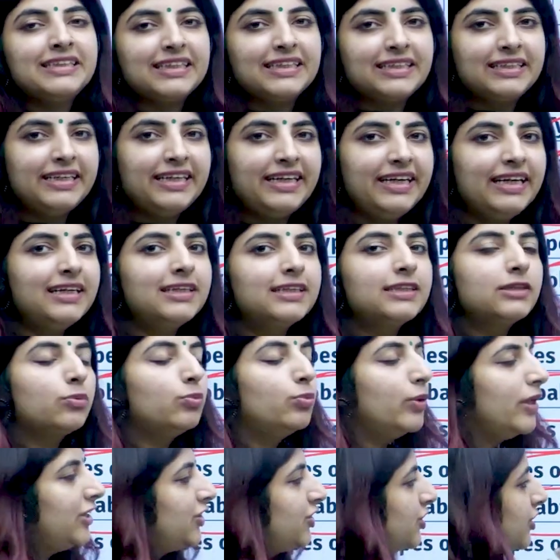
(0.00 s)
techniques,
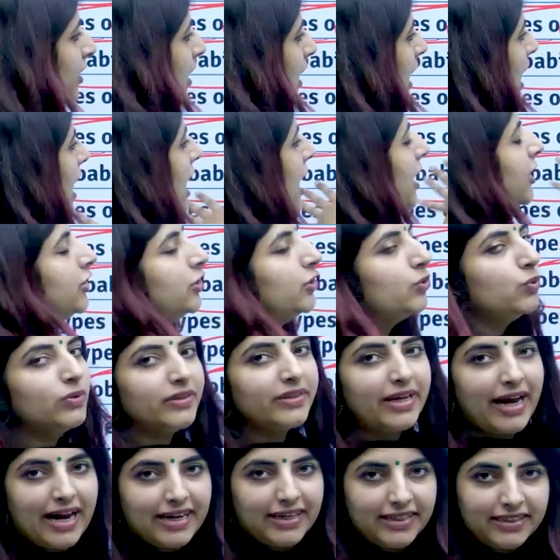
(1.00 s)
which are two
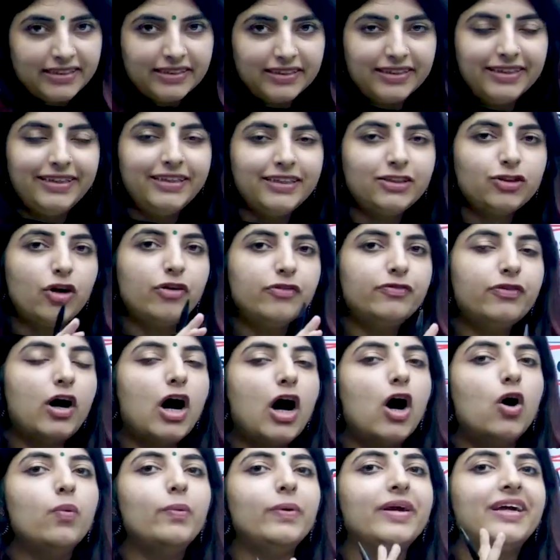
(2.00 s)
categories of
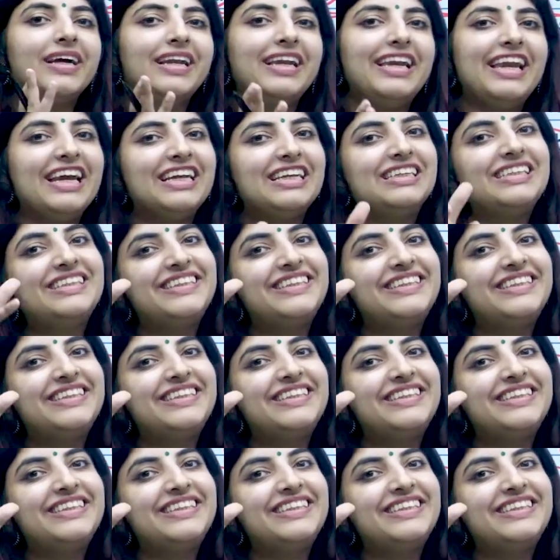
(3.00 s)
how we collect